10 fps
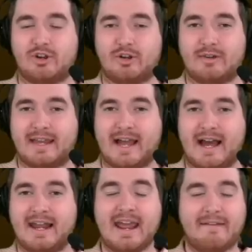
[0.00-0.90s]
early
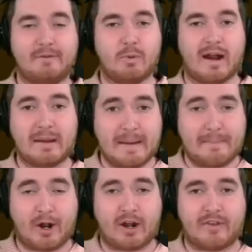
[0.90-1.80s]
on. If you want to be a
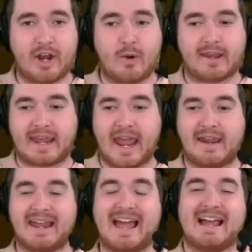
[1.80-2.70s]
part of the Noti
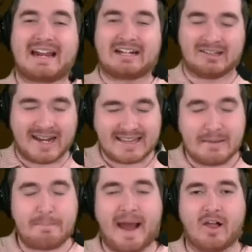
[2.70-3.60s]
gang, click the
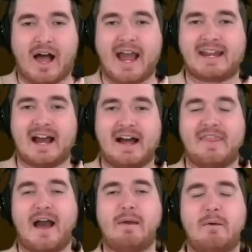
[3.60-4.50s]
bell icon.
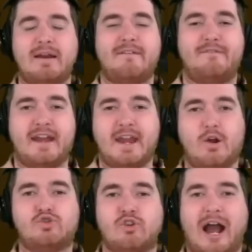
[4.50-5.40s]
That way, when a
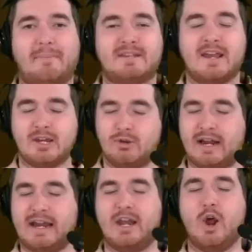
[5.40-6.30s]
video drops, you'll
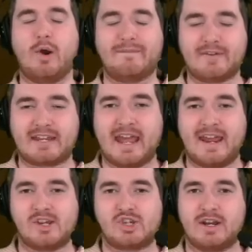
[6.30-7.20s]
get a
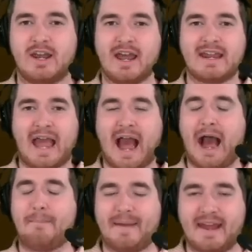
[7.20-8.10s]
notification.
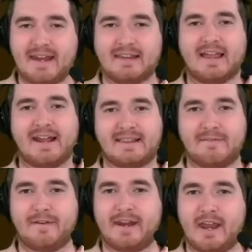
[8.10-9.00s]
Hop in, like the
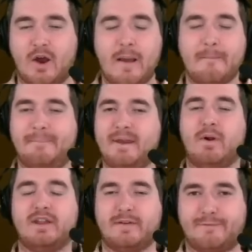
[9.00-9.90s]
video, be
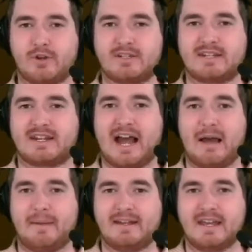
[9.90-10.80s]
one of the first to
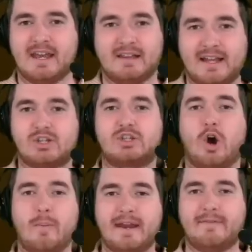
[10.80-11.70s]
comment, like so
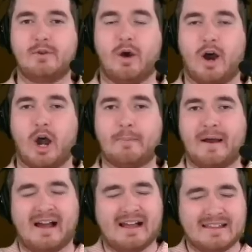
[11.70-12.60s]
many of you are.
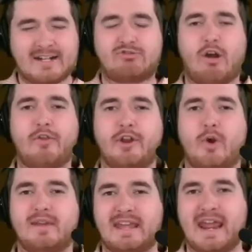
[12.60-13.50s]
But let's grow the
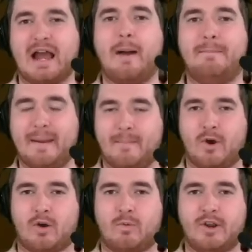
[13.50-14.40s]
Noti gang a bit
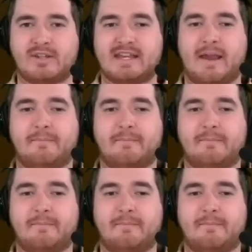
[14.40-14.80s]
more. What do you say?